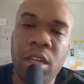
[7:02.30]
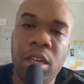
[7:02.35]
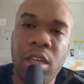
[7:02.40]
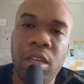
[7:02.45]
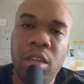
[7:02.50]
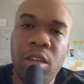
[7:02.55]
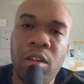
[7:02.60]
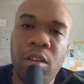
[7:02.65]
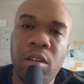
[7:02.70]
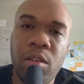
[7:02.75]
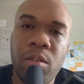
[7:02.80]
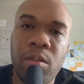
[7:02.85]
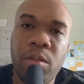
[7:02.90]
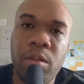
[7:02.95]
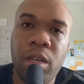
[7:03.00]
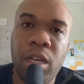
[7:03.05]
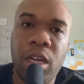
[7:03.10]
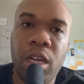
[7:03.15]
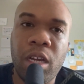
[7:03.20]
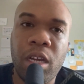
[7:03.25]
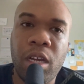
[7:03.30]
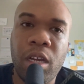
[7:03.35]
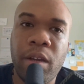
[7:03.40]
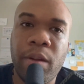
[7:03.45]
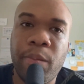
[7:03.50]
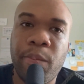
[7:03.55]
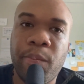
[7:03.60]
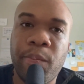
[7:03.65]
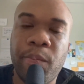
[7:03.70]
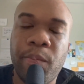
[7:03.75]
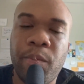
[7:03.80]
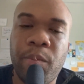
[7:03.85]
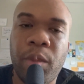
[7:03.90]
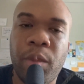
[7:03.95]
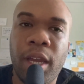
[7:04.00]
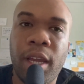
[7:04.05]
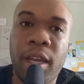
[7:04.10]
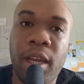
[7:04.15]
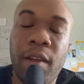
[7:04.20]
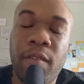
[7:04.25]
you know.
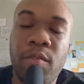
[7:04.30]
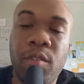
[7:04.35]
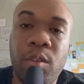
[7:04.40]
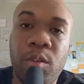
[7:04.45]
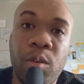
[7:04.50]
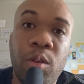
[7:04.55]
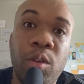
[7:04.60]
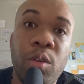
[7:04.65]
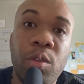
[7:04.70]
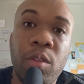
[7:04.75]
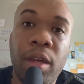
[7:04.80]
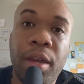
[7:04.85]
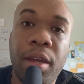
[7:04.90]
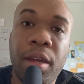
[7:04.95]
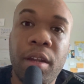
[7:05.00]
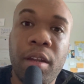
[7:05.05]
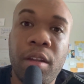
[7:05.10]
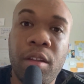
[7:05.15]
I have to do that.